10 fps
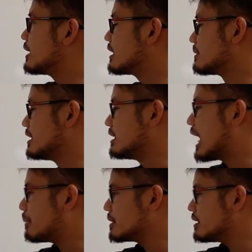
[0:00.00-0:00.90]
at the
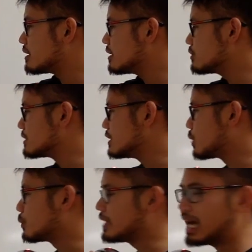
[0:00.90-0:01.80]
denominator to see
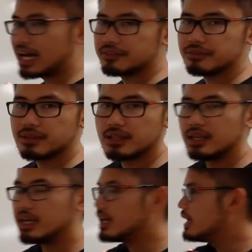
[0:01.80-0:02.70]
what we have.
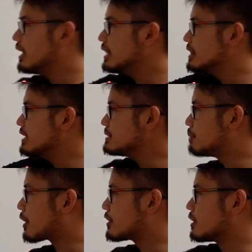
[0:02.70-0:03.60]
This
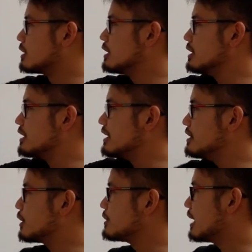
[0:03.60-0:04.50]
part here, it
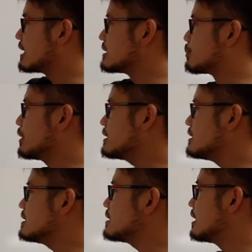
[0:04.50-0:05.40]
technically has a
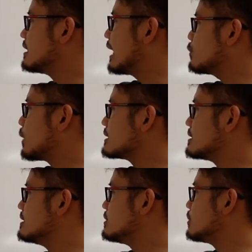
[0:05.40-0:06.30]
parenthesis. Likewise,
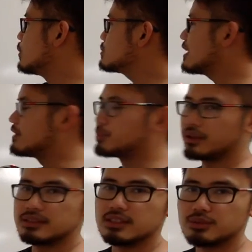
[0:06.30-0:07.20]
this should also have a
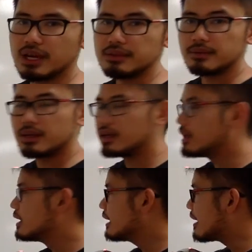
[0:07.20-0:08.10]
parenthesis, right?
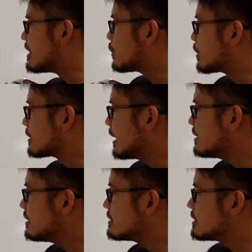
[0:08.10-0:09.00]
And then we'll take
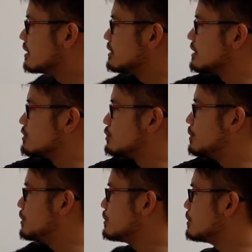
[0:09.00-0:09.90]
this,
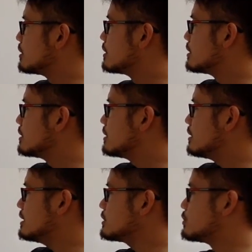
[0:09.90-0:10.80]
distribute,
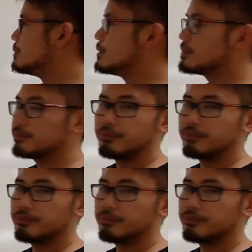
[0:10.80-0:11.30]
distribute.